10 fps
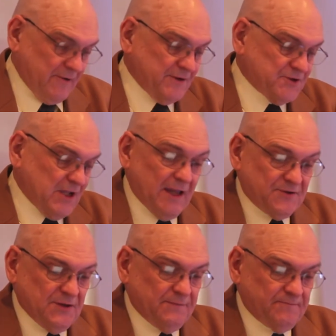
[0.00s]

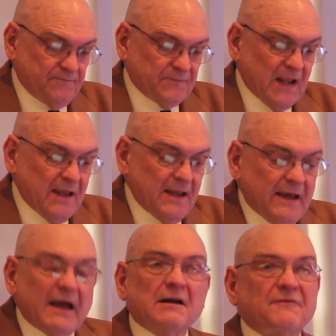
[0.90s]
education.
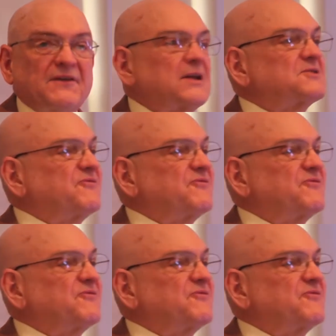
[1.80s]
And I think it's